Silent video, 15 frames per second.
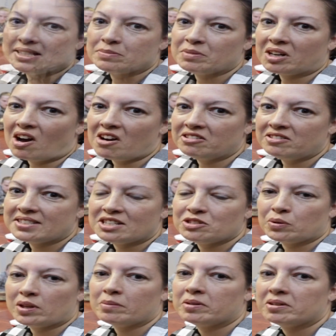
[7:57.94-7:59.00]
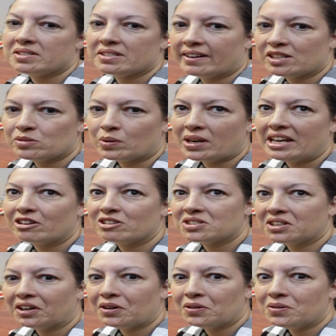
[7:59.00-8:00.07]
to McConnell is I joined the military 20 years
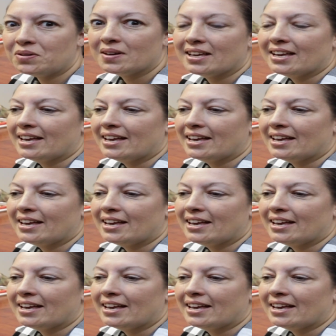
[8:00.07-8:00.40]
ago,